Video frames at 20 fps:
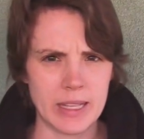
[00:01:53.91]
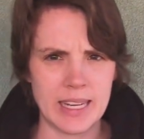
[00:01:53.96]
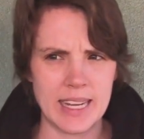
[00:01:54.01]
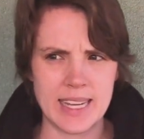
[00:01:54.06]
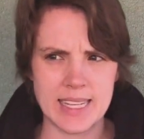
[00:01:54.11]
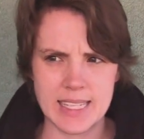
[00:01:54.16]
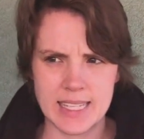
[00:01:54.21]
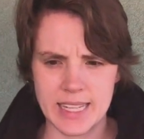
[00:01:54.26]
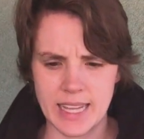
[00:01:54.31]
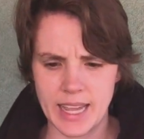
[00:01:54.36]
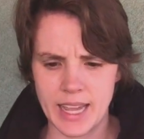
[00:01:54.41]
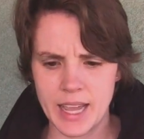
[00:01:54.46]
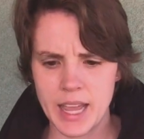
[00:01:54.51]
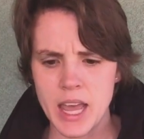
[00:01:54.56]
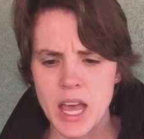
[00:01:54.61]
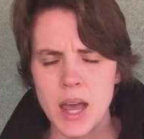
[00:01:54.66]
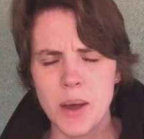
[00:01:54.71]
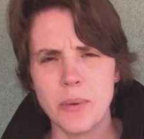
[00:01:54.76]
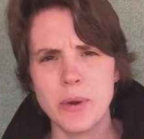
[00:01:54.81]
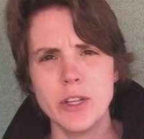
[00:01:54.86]
the last thing,
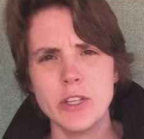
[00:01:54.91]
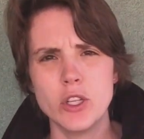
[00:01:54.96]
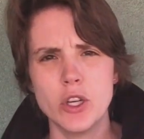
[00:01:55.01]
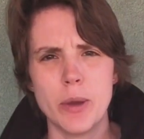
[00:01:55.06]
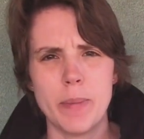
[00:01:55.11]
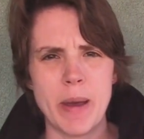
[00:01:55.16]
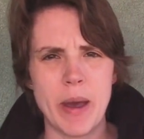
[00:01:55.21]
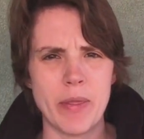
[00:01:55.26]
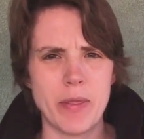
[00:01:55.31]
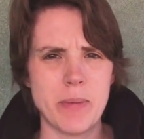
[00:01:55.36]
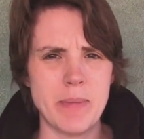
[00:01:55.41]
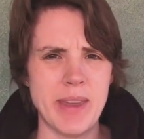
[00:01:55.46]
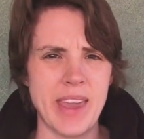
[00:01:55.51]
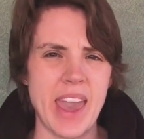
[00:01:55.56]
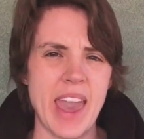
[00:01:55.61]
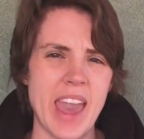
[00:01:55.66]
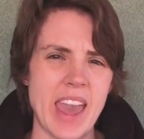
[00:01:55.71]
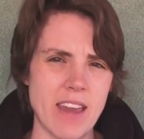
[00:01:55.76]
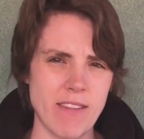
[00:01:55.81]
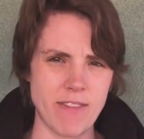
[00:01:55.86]
I want to talk about the
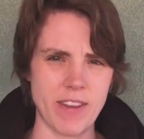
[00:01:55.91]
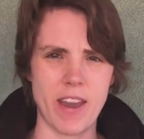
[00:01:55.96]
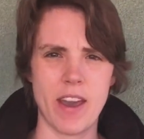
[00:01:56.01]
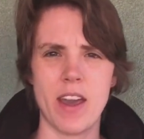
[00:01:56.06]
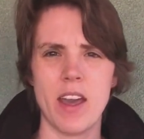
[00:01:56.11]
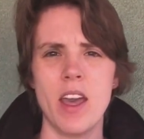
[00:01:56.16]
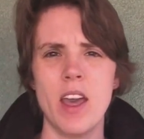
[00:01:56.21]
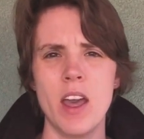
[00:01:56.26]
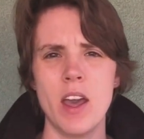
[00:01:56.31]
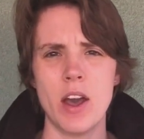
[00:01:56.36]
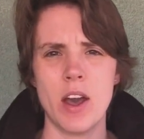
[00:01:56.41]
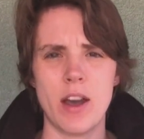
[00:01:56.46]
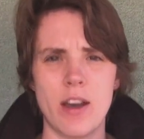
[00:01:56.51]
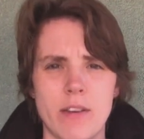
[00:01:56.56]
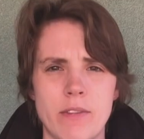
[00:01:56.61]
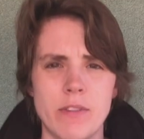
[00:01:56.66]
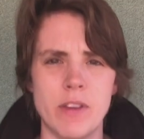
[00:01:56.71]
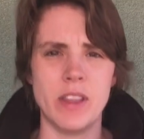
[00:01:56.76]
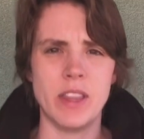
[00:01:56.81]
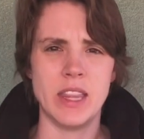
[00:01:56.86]
behavior
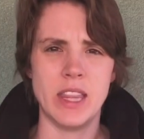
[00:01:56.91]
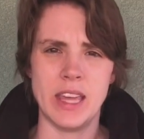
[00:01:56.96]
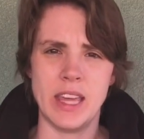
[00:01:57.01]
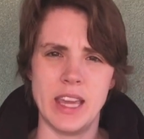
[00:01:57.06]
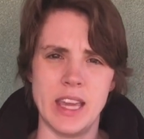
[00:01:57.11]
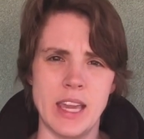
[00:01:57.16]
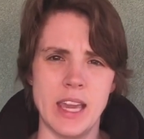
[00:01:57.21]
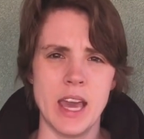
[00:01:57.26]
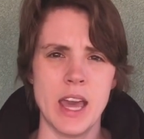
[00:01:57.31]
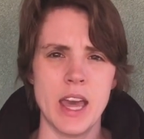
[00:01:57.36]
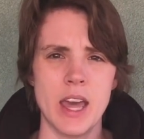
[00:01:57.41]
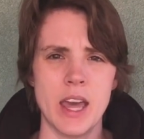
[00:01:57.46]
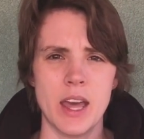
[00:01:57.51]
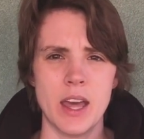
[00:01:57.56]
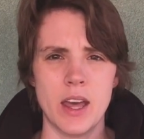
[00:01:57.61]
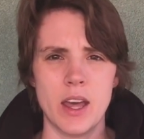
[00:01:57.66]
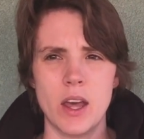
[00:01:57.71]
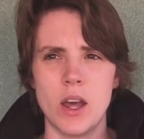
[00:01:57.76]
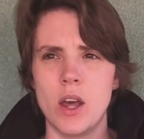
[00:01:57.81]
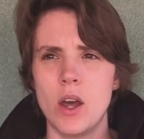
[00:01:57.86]
of the
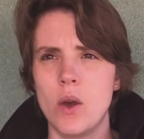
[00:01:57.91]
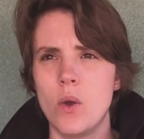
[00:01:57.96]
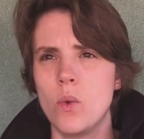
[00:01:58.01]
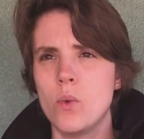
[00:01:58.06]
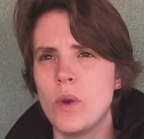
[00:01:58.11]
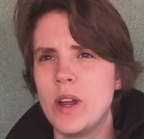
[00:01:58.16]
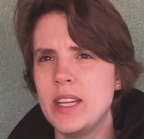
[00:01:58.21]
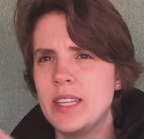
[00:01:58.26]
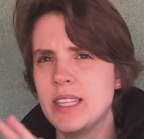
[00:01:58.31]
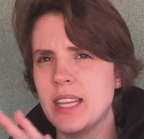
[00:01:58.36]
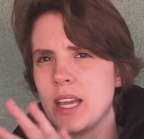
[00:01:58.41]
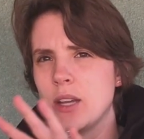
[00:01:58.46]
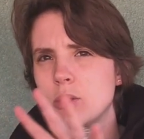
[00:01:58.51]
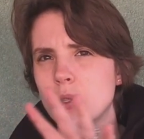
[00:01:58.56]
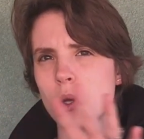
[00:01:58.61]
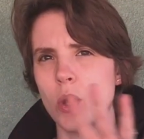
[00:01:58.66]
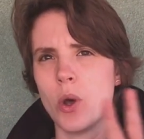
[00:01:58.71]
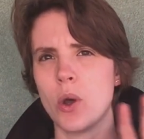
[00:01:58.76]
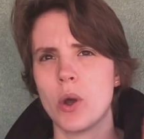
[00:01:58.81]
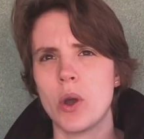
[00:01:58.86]
red-tailed
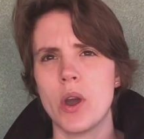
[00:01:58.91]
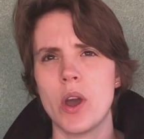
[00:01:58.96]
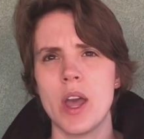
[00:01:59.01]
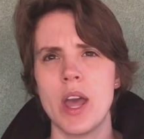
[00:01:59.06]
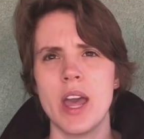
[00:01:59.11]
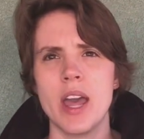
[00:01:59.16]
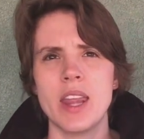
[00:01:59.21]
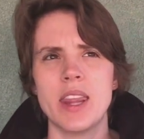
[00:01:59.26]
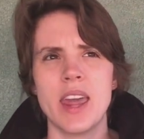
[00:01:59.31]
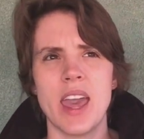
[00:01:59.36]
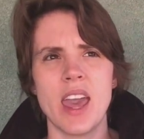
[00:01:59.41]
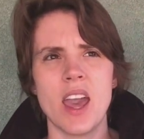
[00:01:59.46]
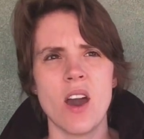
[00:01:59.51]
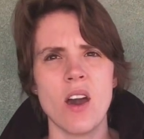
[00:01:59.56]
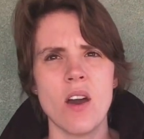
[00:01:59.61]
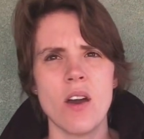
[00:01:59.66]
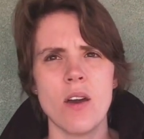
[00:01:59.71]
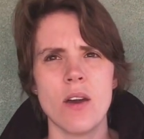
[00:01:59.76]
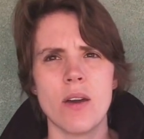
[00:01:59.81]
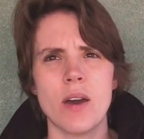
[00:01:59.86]
hawk. They
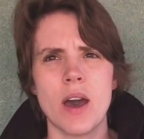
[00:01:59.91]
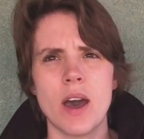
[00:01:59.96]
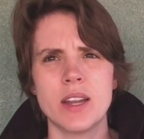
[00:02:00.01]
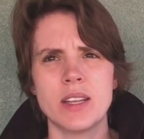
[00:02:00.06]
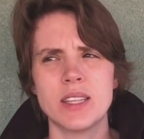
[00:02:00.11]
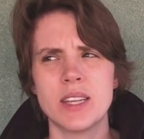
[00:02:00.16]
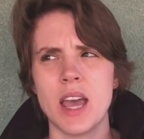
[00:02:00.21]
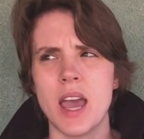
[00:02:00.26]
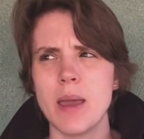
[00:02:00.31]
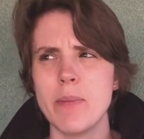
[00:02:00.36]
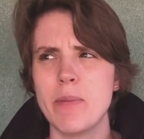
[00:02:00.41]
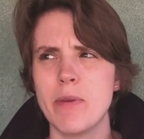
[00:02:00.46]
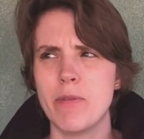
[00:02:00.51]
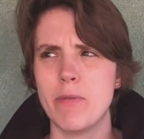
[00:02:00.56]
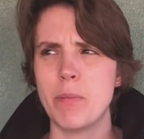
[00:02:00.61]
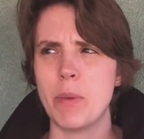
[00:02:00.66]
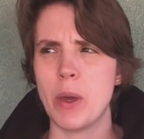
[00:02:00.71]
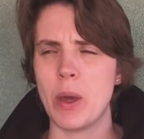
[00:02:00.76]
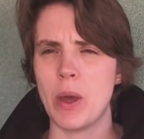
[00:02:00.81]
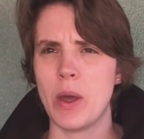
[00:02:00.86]
are a type of
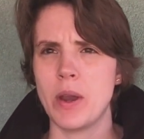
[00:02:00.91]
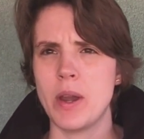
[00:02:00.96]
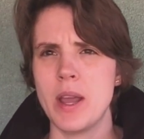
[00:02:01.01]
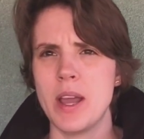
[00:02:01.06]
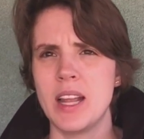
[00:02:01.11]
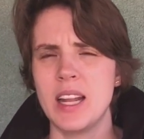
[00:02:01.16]
bird